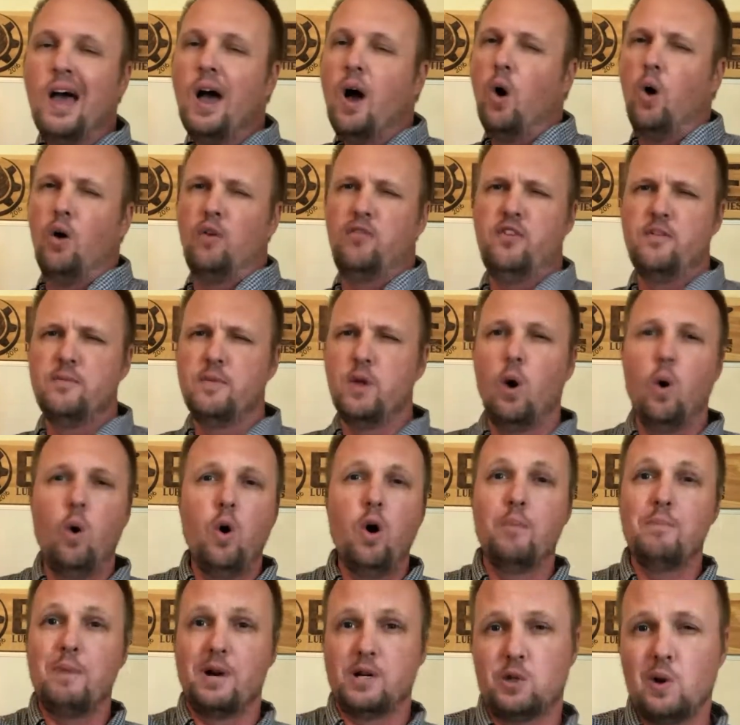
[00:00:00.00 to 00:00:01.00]
or from the
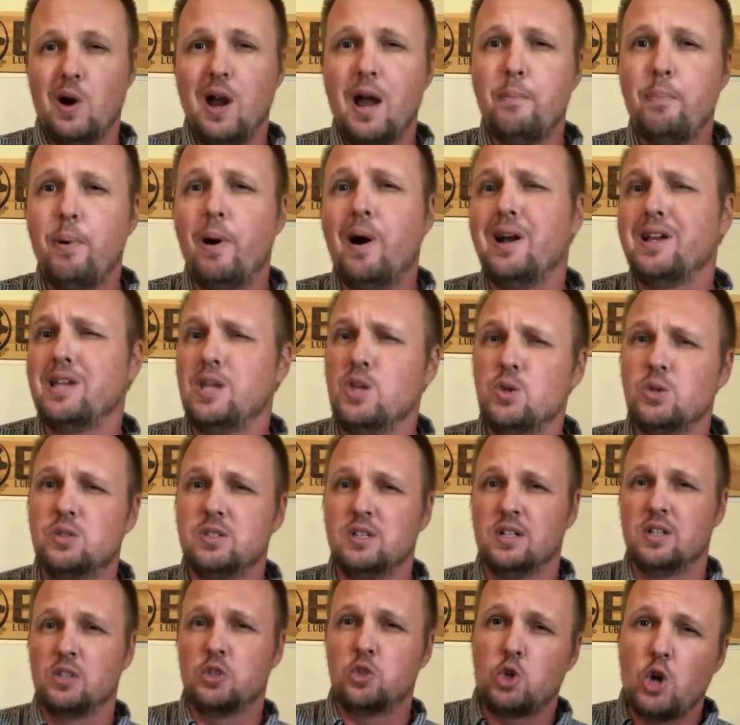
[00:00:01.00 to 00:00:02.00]
oil my grandpa used
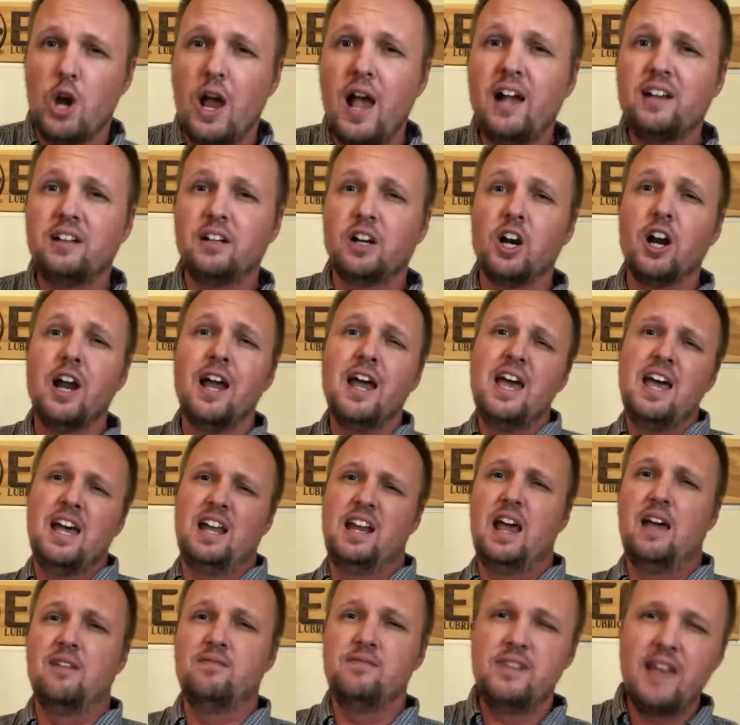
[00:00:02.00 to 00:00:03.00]
in his tractor
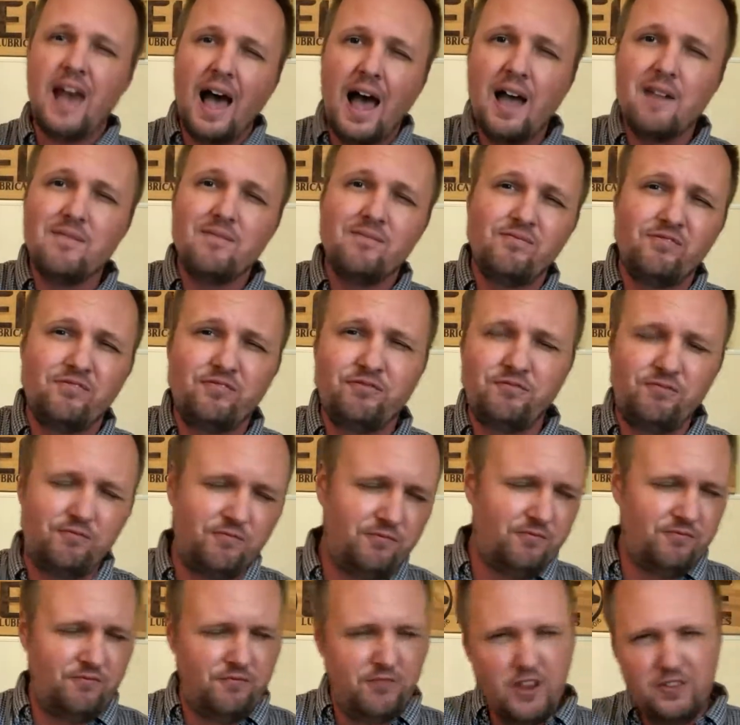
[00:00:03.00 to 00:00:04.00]
and had
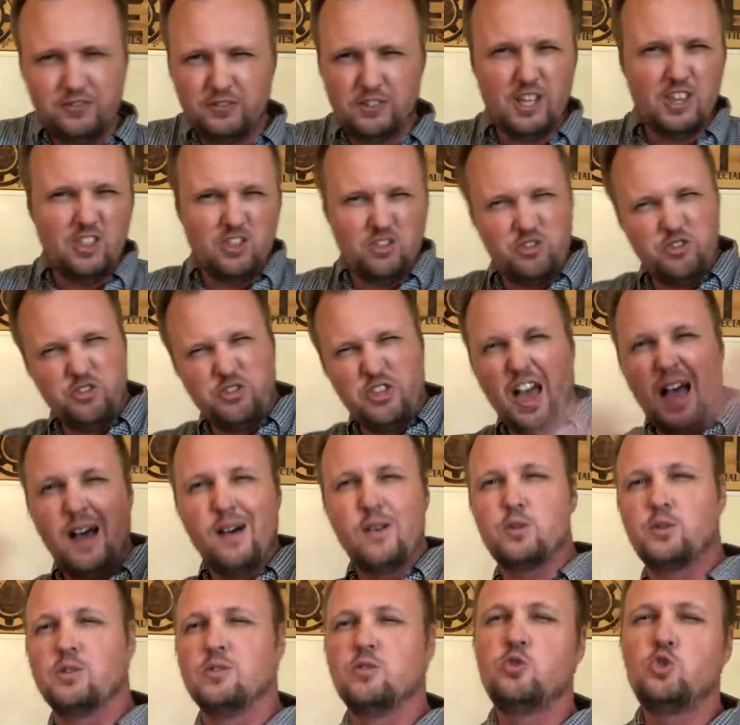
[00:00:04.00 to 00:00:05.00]

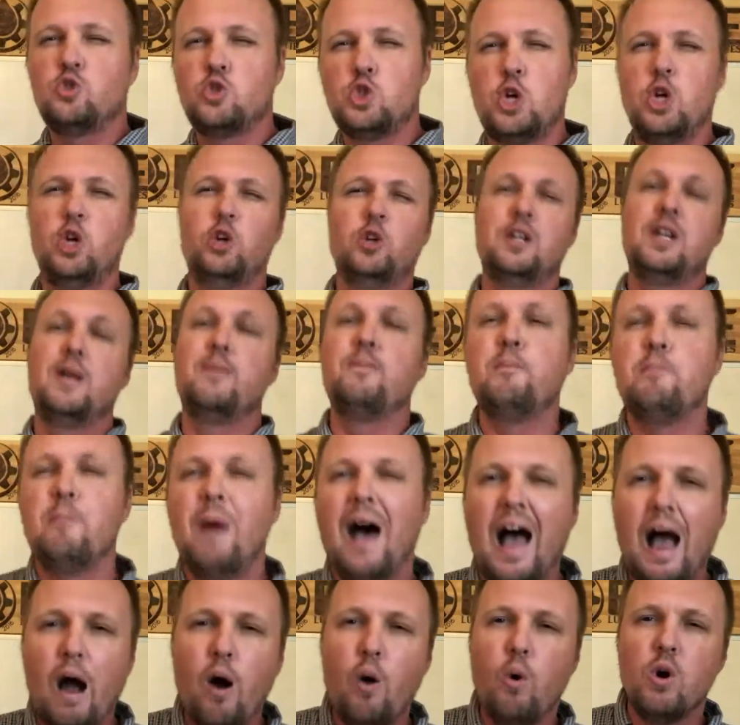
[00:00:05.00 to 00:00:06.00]
950,000 trillion
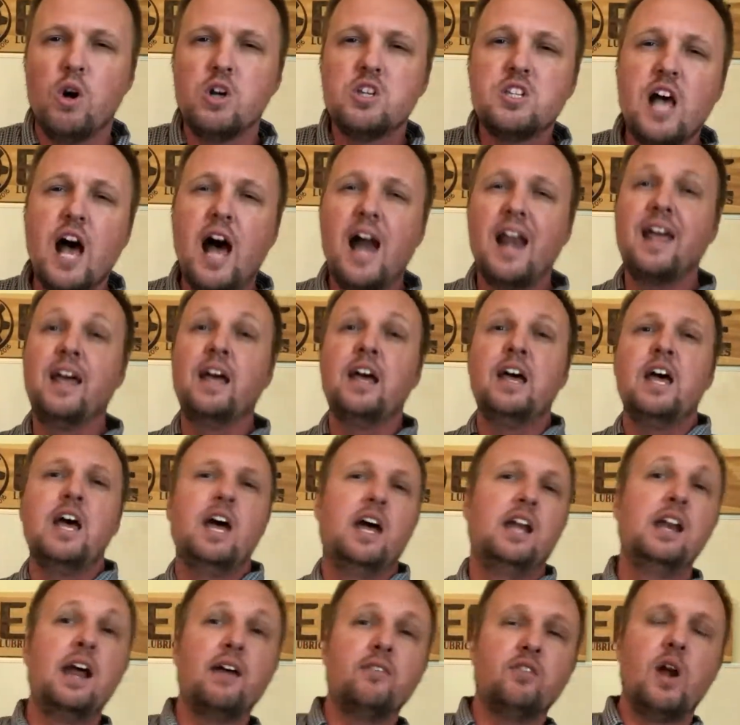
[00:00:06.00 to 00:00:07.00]
hours on it
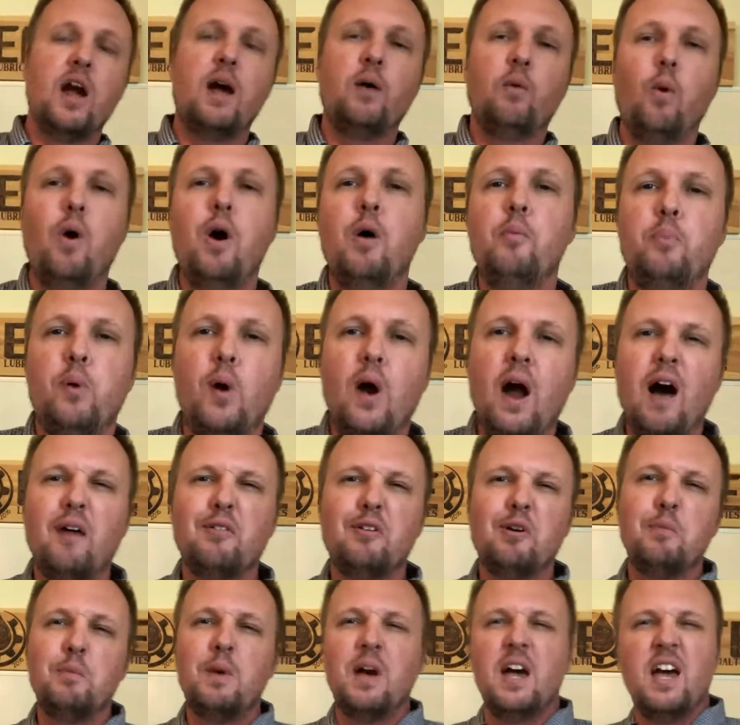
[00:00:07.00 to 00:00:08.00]
and never had one
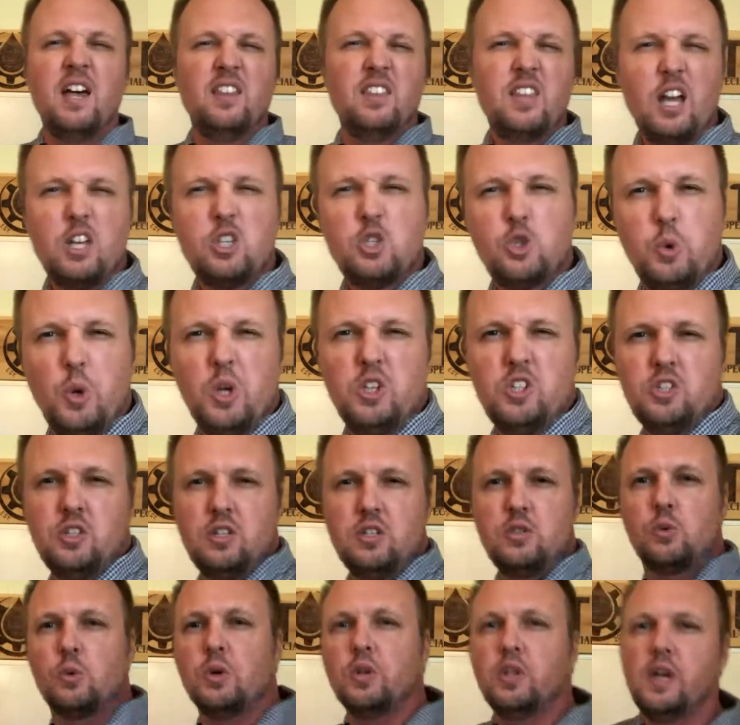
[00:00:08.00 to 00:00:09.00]
problem, and then I switched to
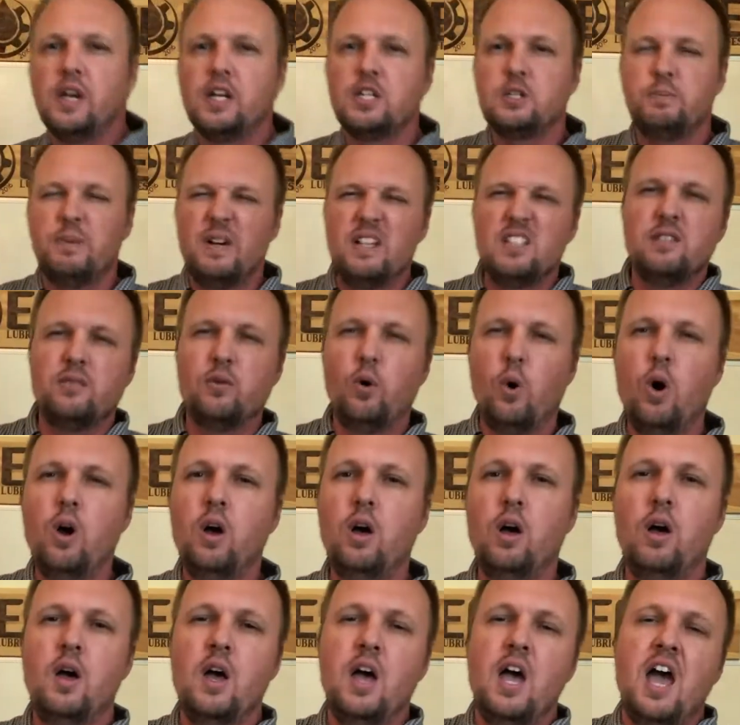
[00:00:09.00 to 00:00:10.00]
this really expensive
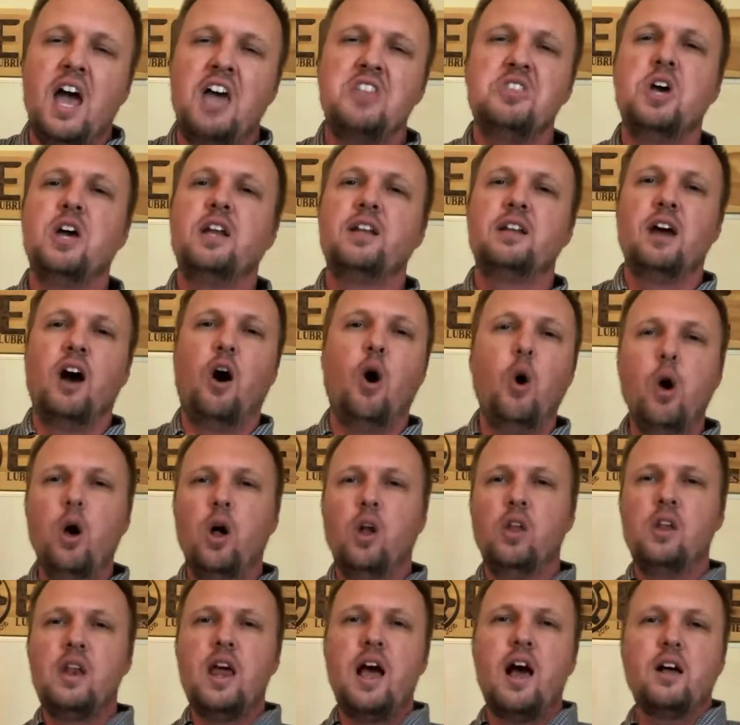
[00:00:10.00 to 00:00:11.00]
oil, and then the
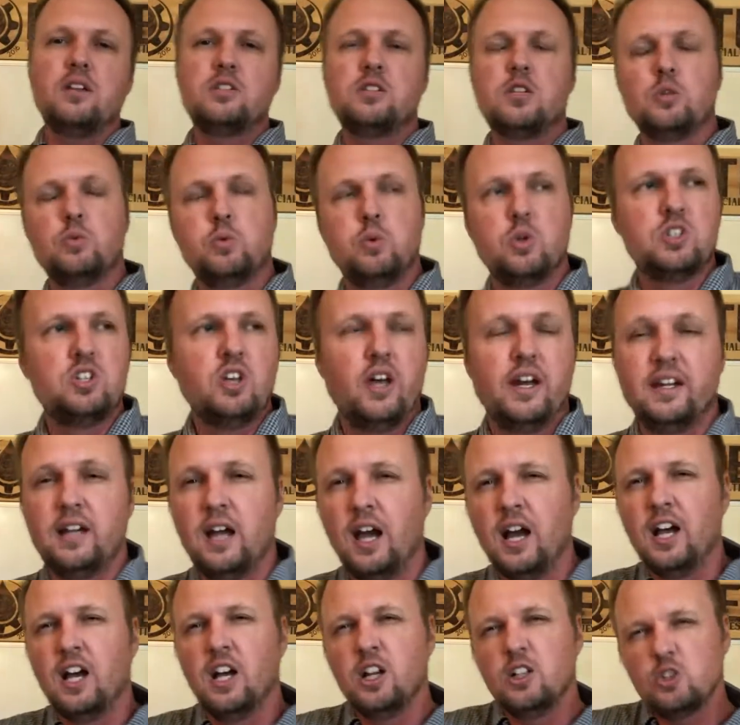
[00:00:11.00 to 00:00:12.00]
oil analysis was like
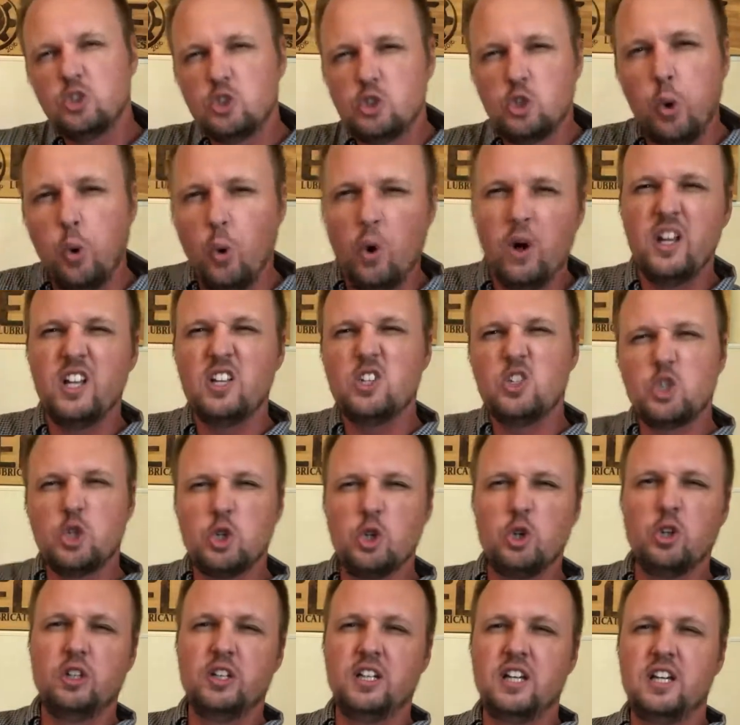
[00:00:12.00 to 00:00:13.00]
20
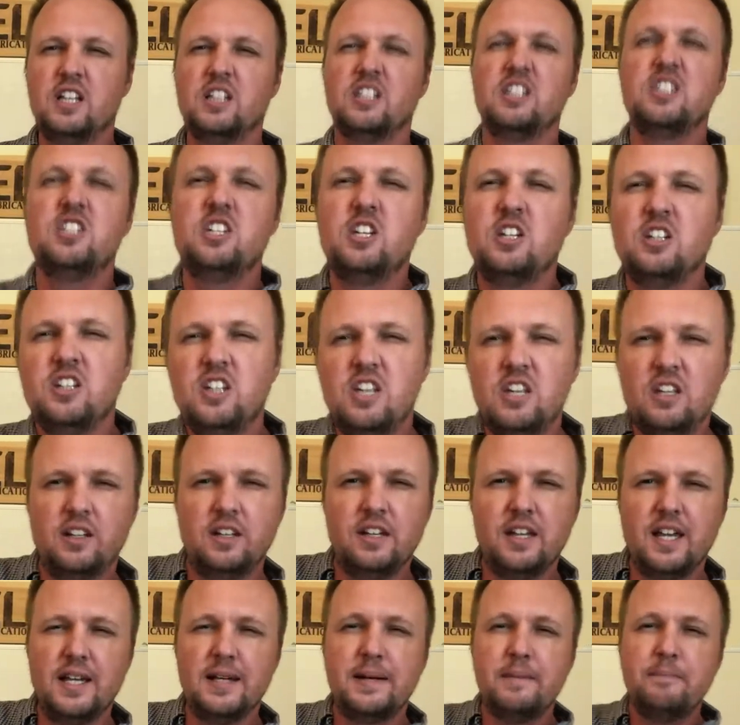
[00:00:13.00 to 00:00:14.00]
trillion
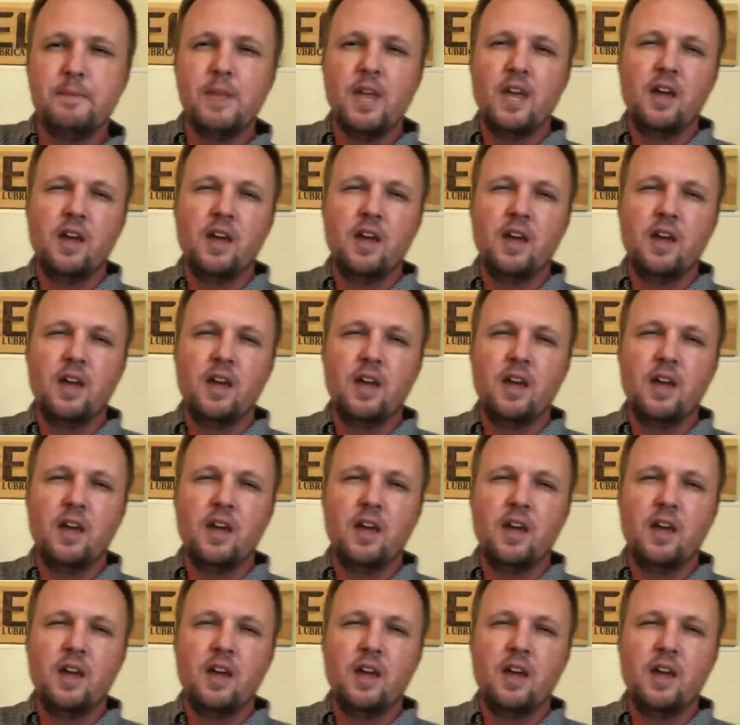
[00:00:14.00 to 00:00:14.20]
gigillion